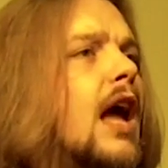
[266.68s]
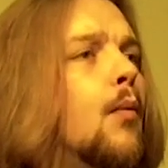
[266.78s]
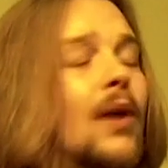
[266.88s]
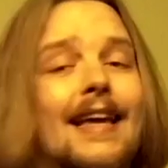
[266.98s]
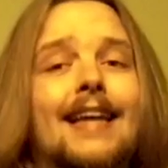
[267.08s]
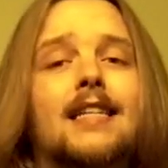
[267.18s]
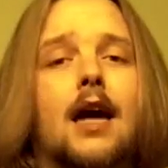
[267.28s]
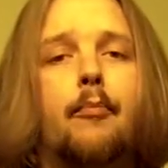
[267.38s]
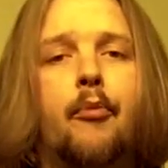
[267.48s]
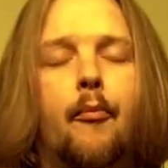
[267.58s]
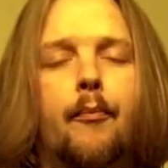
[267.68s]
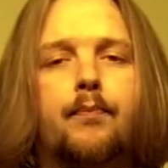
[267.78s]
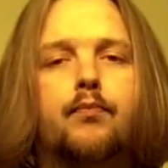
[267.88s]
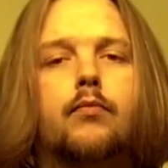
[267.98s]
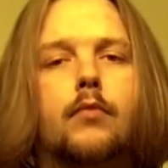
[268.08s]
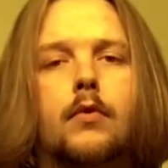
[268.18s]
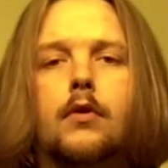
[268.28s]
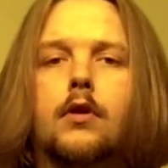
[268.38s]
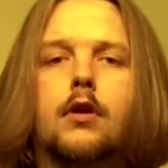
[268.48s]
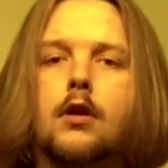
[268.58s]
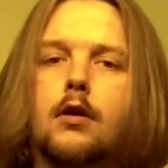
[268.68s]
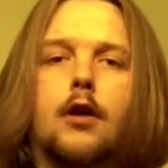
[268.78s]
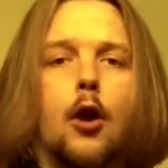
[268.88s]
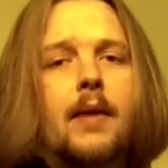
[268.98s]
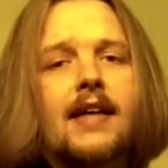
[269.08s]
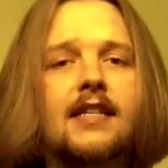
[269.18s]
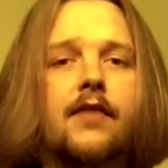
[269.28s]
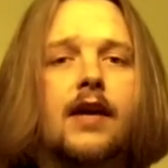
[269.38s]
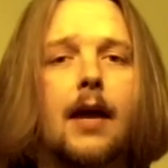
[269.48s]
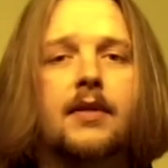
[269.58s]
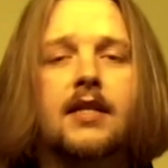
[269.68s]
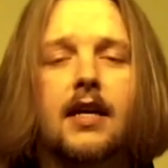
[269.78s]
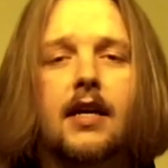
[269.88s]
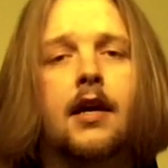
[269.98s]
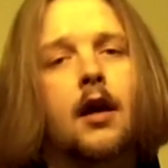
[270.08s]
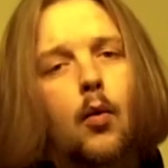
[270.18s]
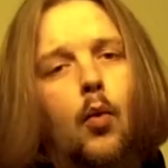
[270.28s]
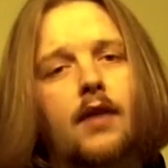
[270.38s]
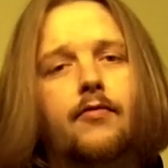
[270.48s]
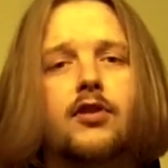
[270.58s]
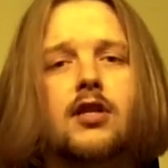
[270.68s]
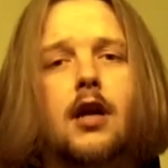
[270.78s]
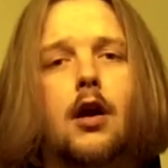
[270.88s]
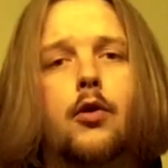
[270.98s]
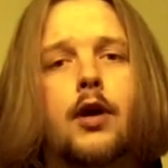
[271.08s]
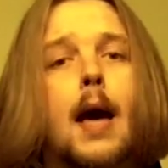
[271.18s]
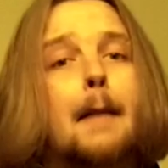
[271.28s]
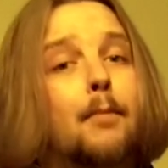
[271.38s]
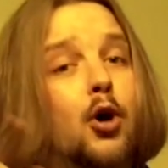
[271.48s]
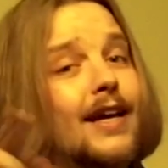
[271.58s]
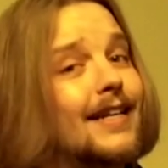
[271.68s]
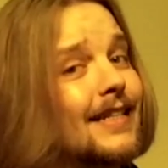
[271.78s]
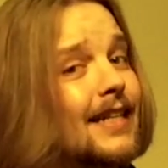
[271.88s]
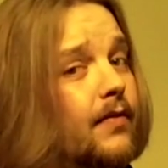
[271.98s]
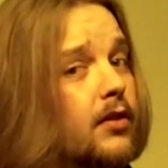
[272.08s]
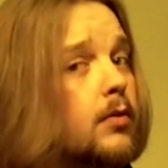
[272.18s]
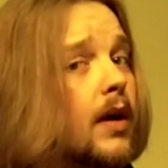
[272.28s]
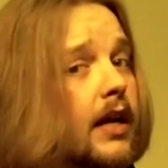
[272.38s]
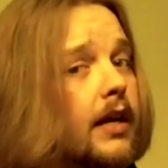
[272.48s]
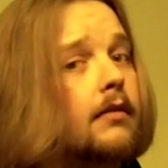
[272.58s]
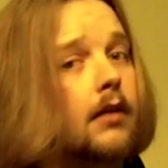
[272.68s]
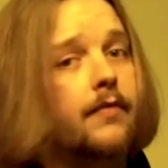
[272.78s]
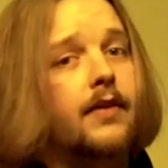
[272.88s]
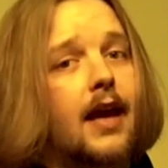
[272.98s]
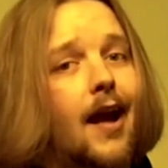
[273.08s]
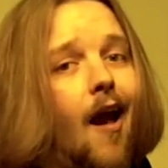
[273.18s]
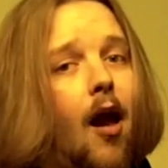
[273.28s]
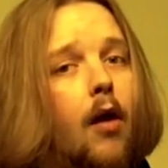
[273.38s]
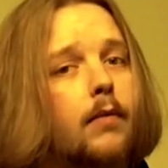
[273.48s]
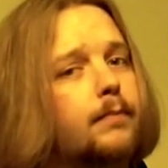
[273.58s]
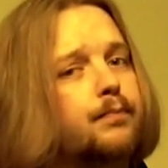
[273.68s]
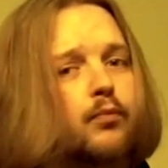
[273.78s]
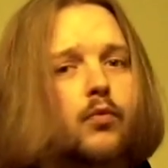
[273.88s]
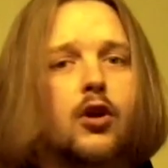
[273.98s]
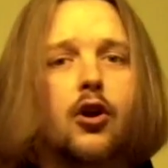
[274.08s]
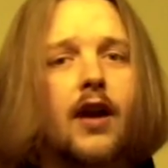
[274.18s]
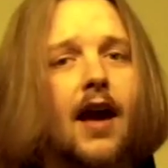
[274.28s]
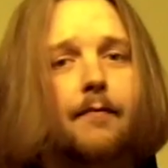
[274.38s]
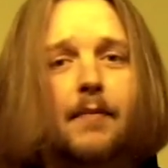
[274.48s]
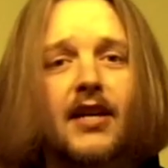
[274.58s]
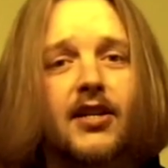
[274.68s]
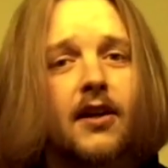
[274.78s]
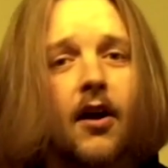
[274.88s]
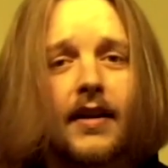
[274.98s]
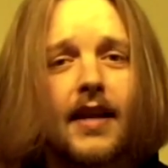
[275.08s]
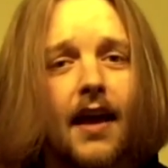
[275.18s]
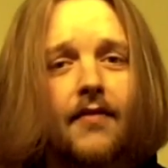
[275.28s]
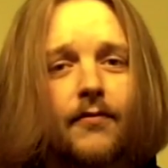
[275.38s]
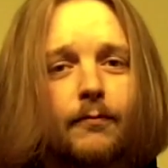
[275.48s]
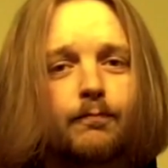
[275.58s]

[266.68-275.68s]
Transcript: And when it is up, go make yourself a cup of tea, wait for it to load, put it in 720, don't forget, gotta have Bish in high def,